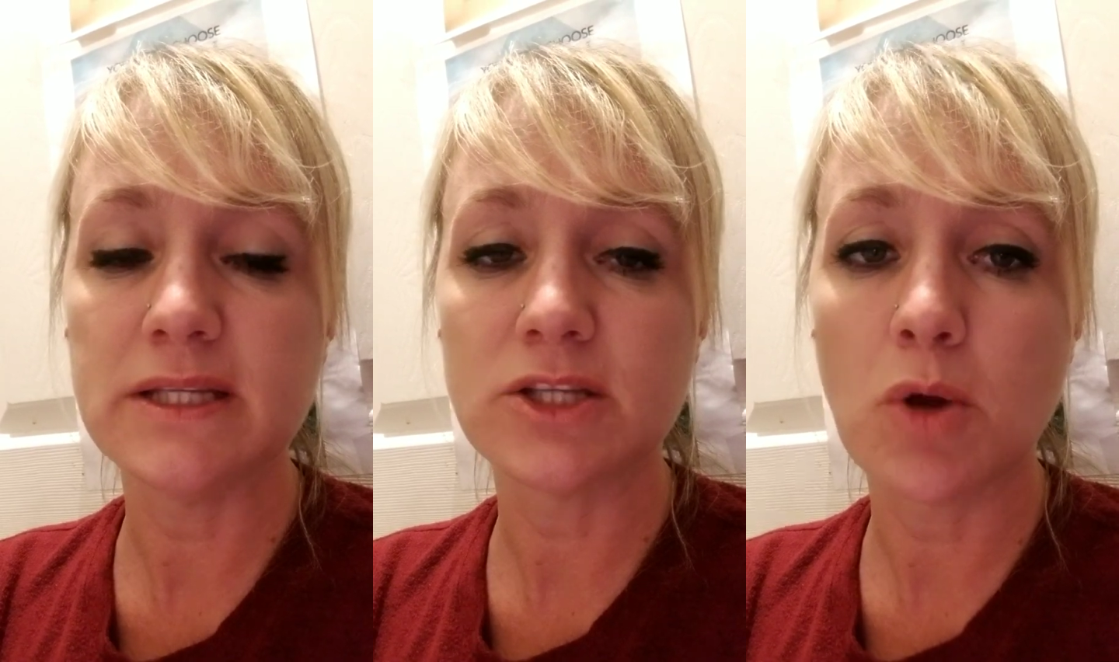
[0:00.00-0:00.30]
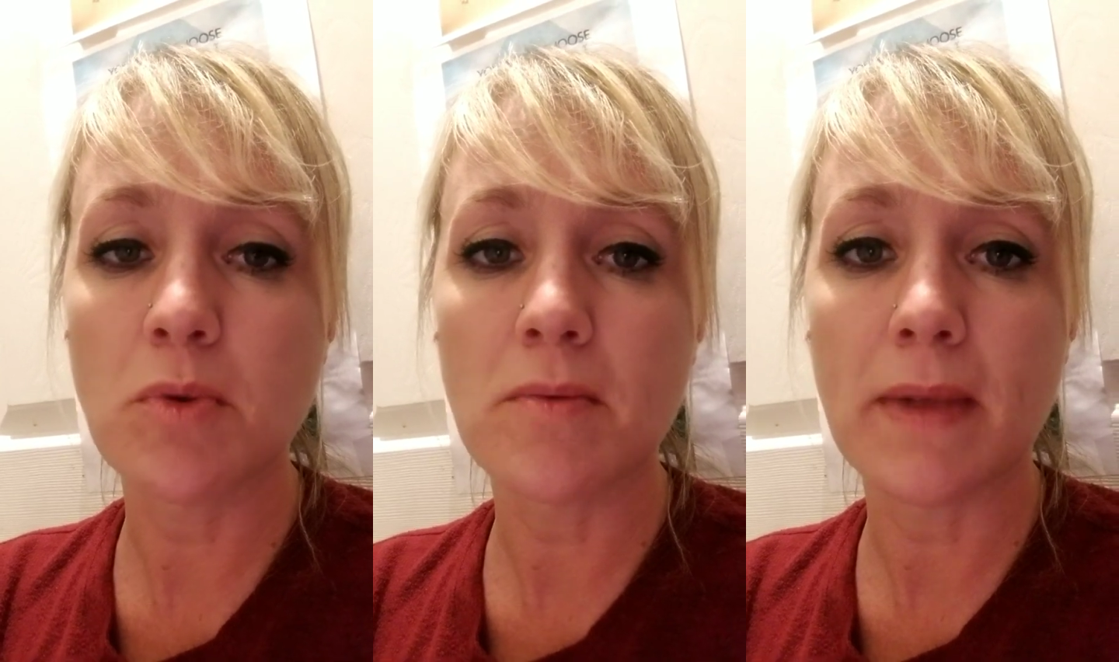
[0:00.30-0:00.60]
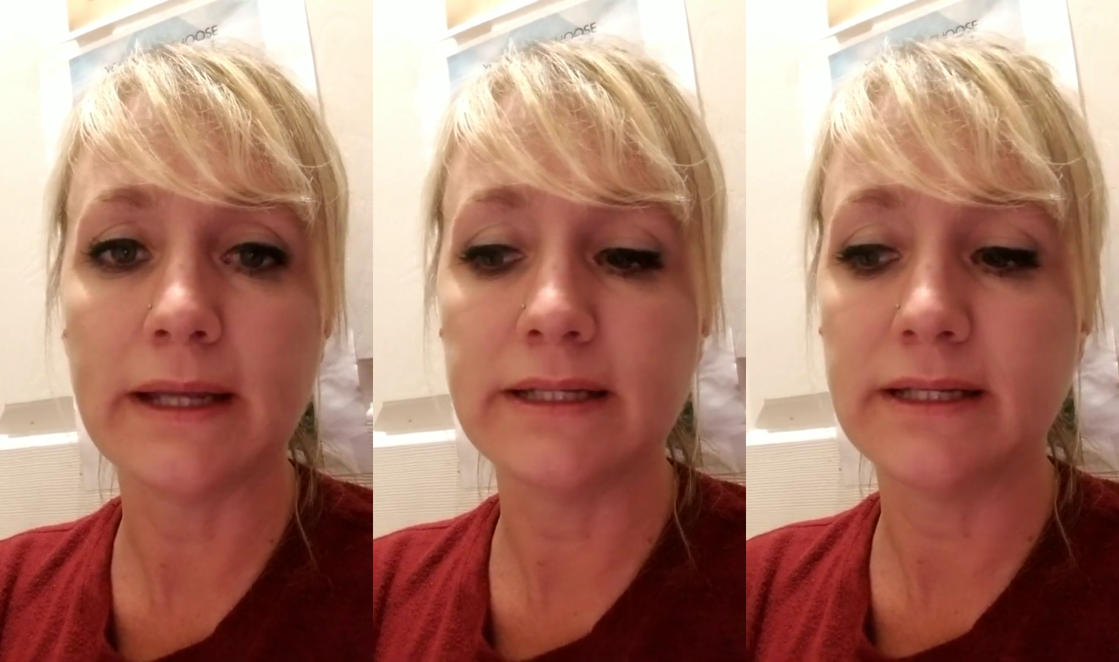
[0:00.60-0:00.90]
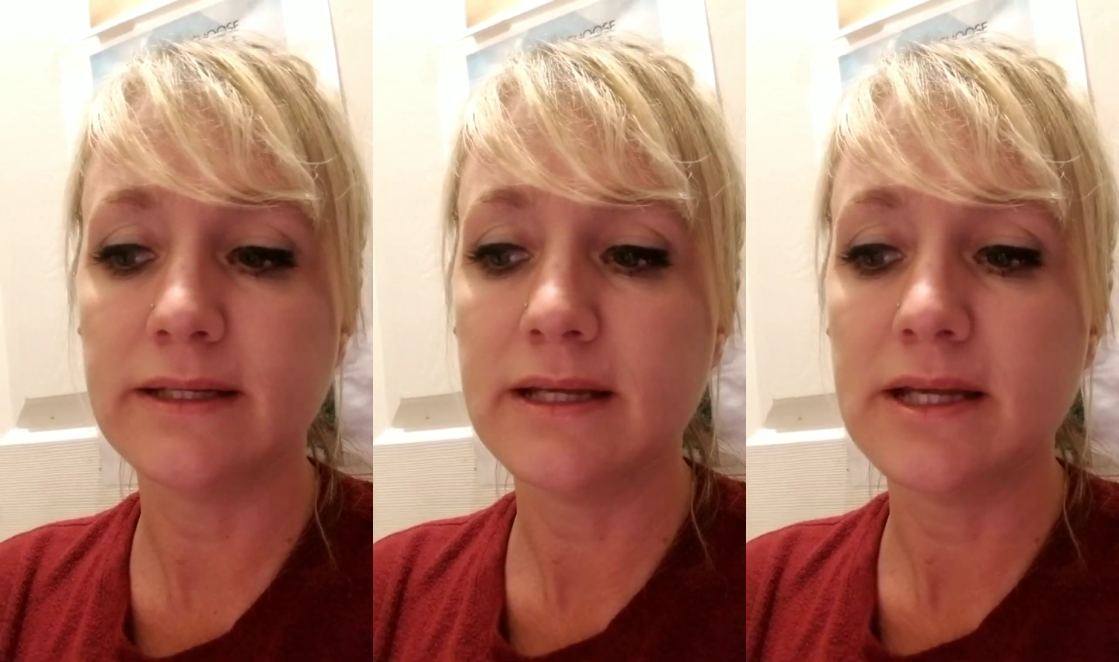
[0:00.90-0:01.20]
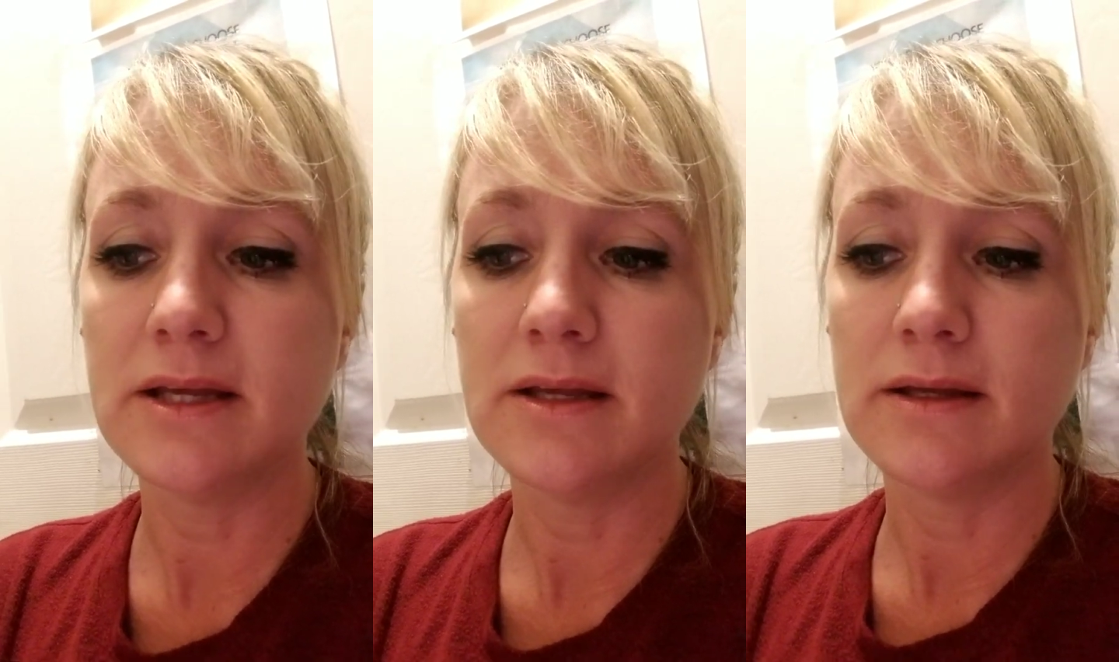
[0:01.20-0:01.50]
sober-minded,
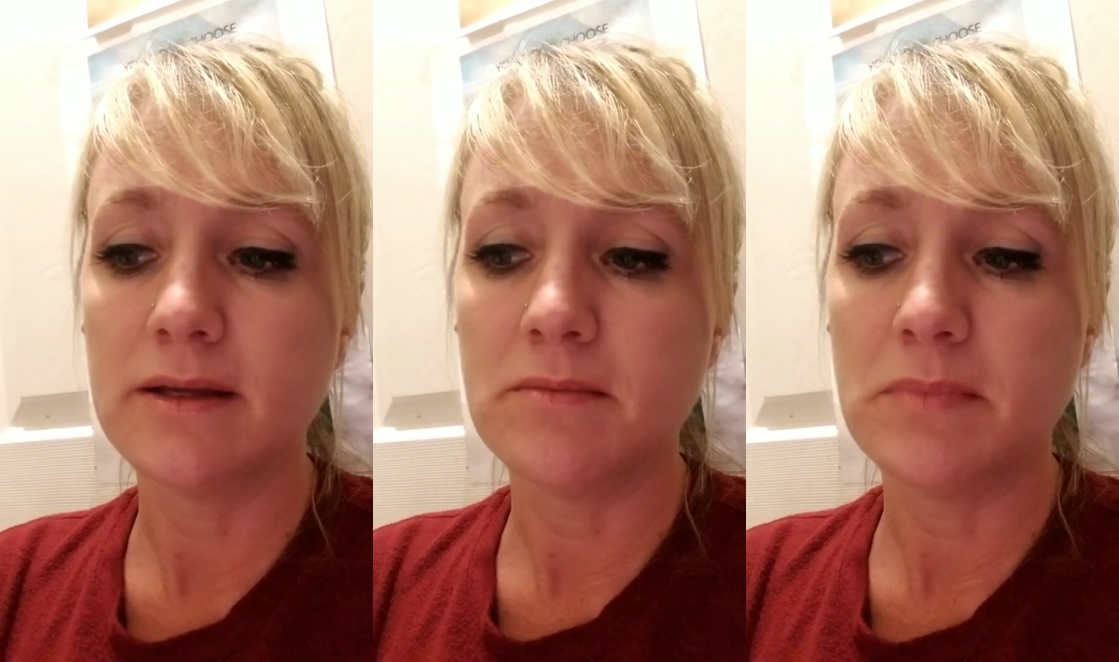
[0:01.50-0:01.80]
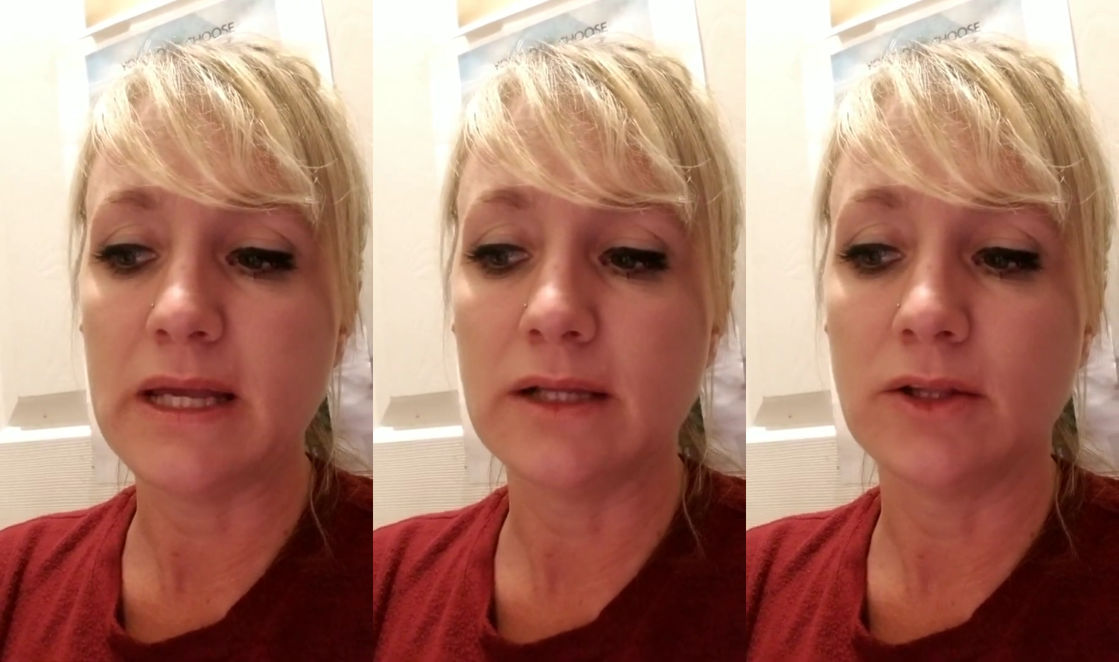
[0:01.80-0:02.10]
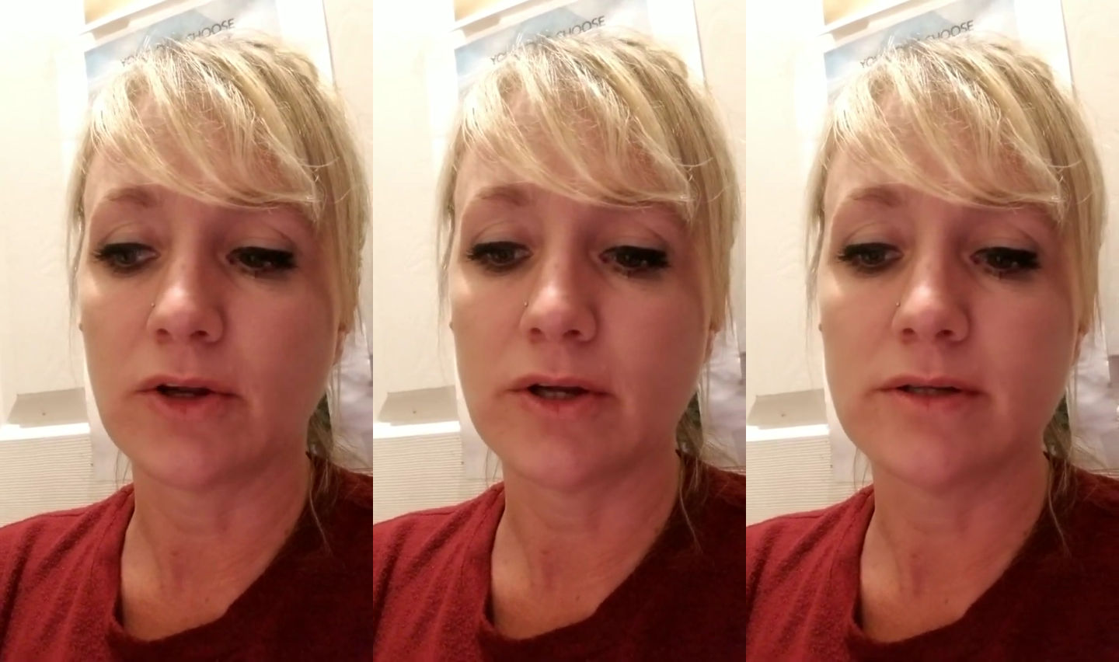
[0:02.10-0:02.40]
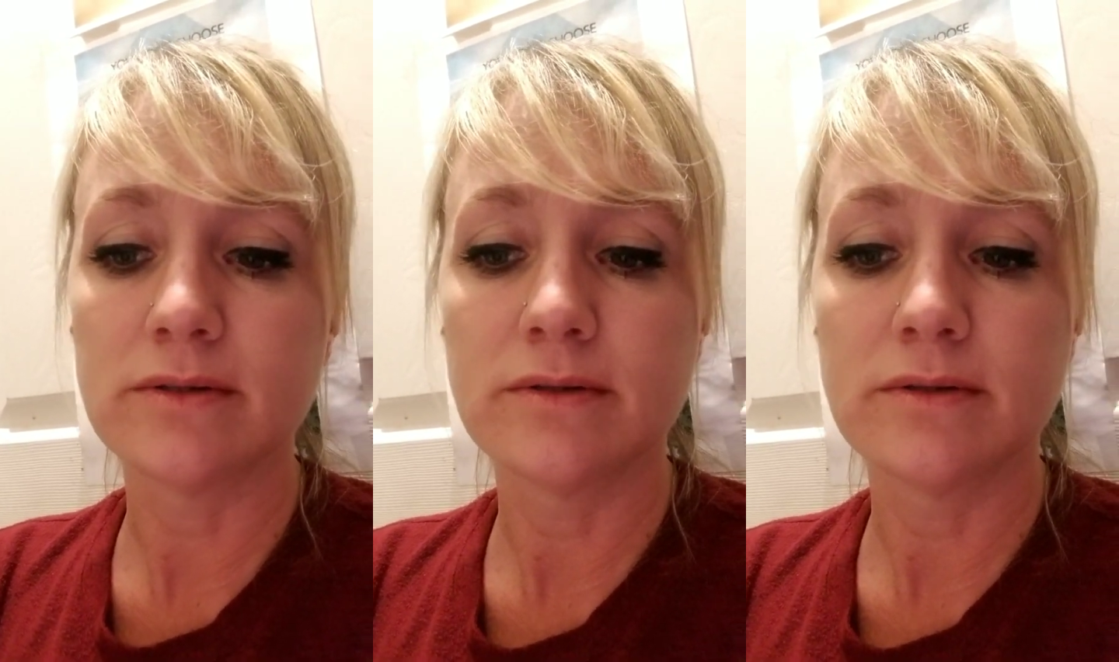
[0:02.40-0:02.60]
be alert.